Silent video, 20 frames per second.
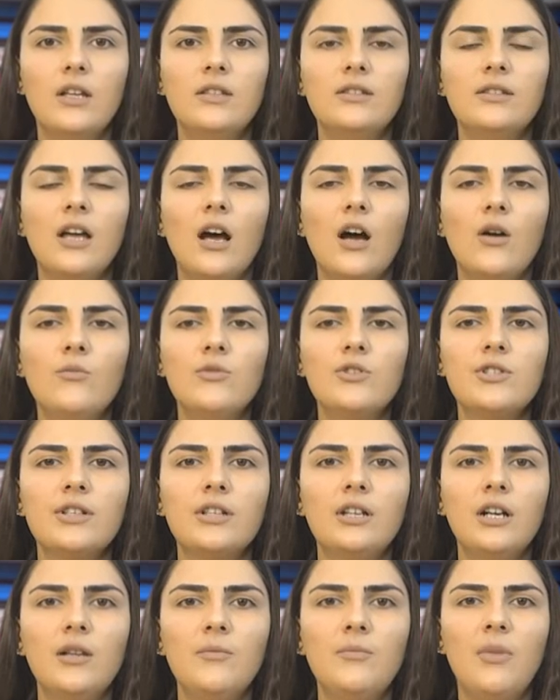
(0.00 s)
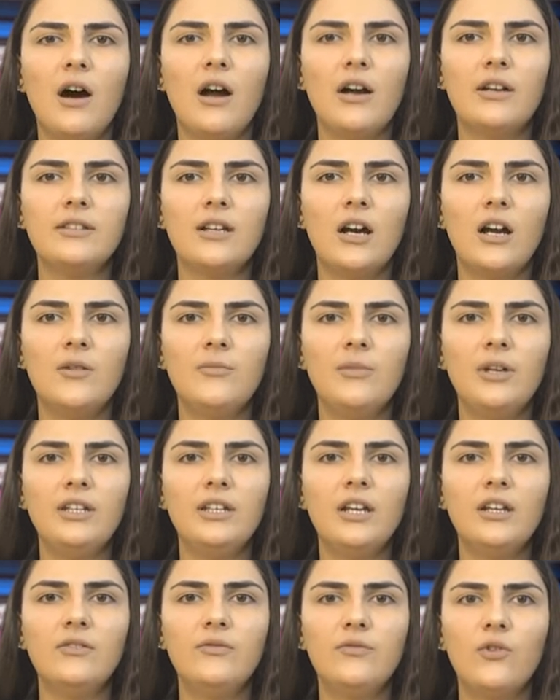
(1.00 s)
Now musical part,
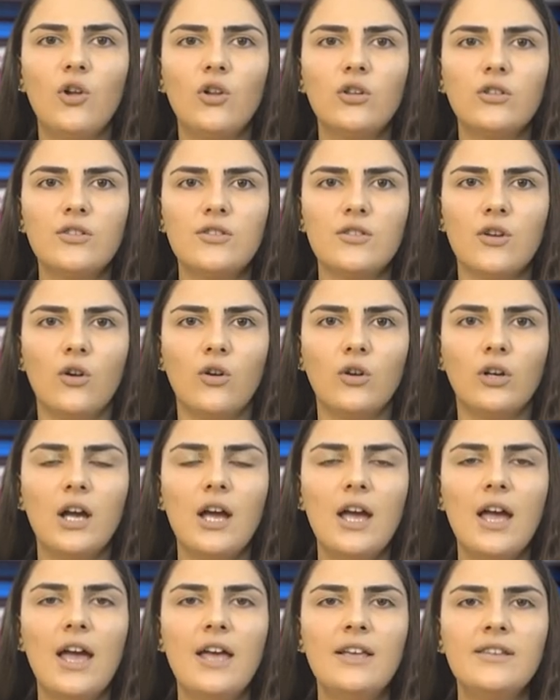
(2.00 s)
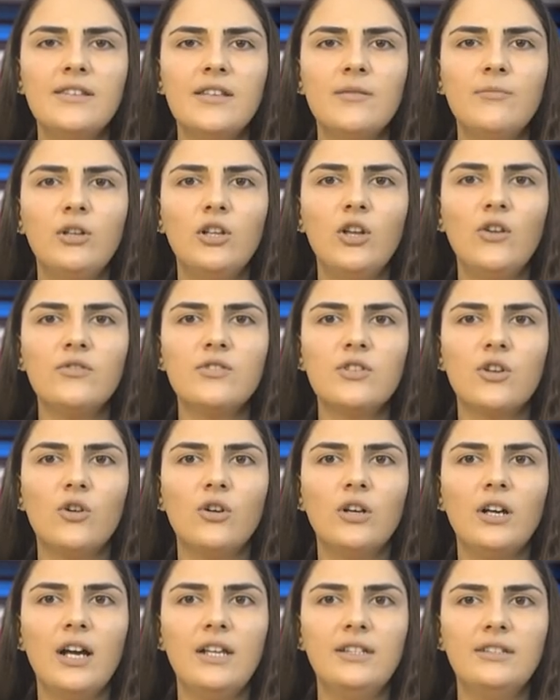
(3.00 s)
Armenian folk song, ensemble of
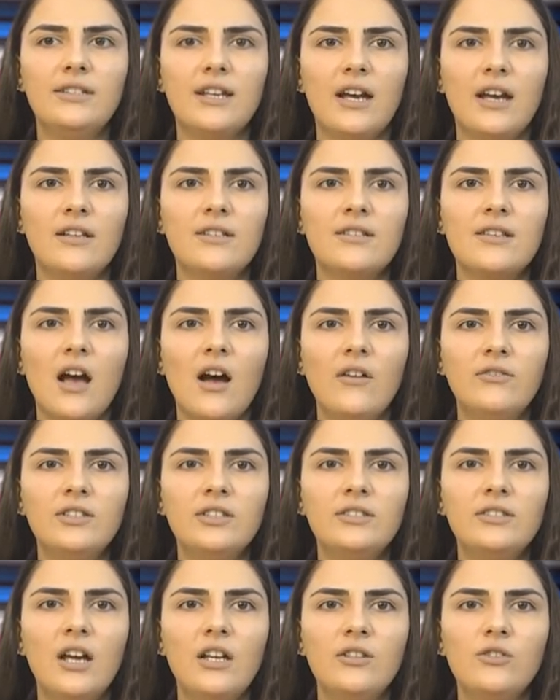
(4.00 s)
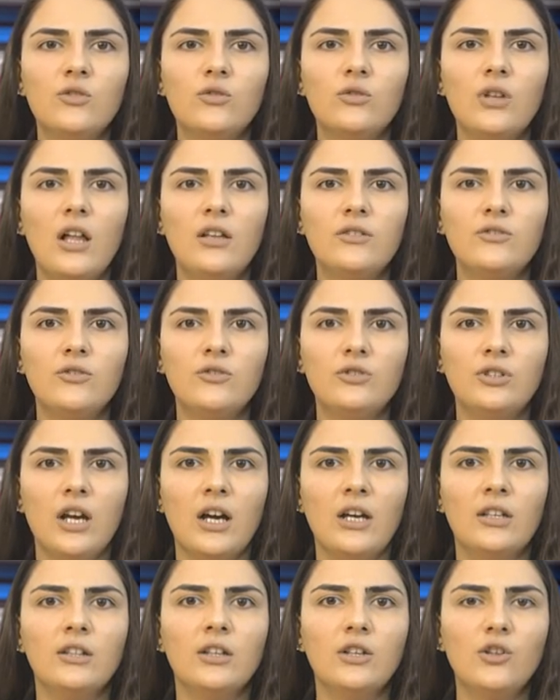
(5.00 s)
song and dance, after Tatul
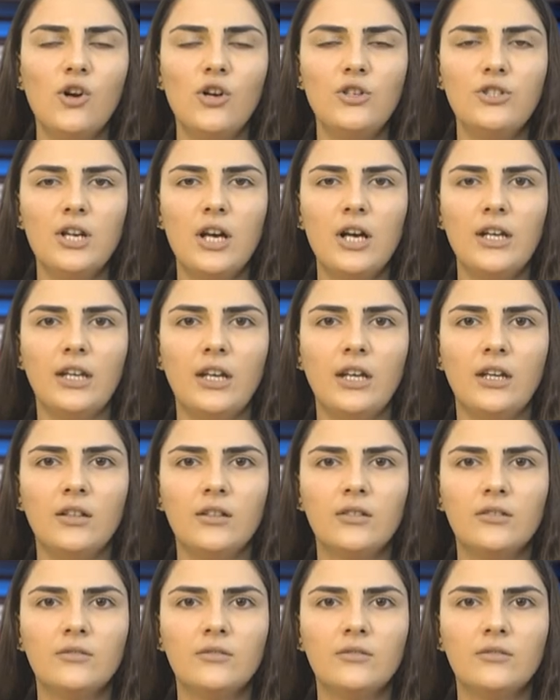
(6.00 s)
Altunyan, Koçari.